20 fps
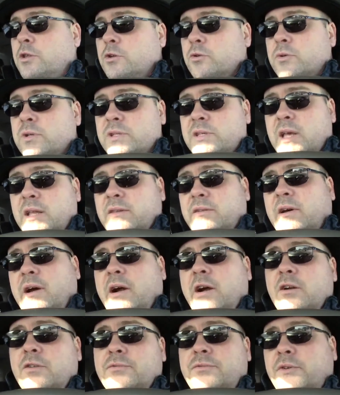to do is get
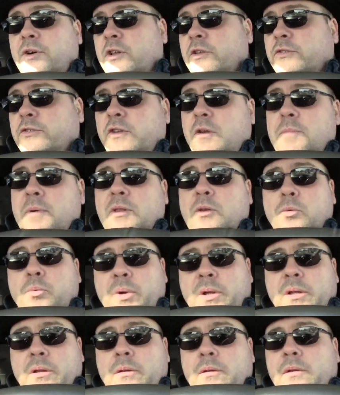tired and fall asleep at the
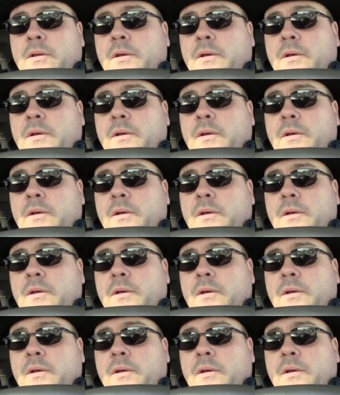wheel.